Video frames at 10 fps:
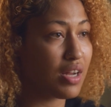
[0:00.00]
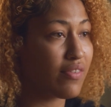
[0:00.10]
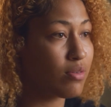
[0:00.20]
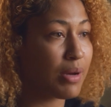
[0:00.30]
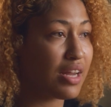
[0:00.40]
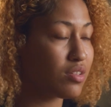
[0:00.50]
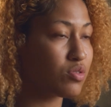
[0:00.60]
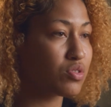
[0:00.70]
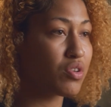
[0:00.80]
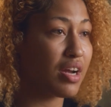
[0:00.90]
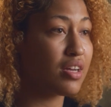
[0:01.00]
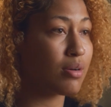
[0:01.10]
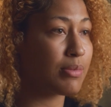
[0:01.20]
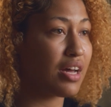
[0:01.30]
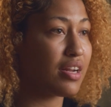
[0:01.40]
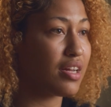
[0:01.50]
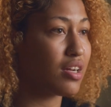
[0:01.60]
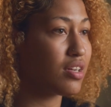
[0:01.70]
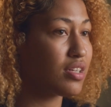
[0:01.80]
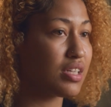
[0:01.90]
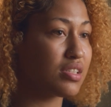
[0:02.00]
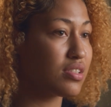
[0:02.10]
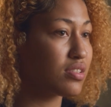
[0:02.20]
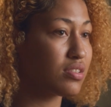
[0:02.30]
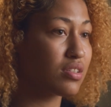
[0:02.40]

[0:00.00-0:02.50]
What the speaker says: Everybody who's great coming out of here